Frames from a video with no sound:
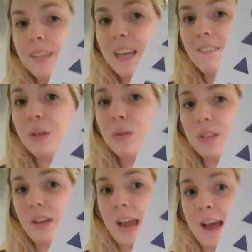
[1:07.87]
If you
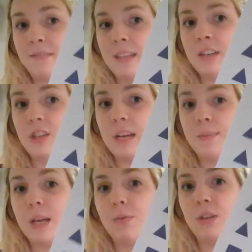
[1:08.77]
still have these
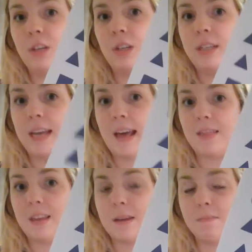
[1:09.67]
shapes, I want you to
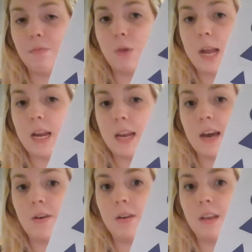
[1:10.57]
get them right
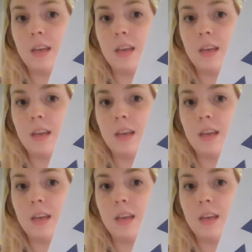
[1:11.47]
now.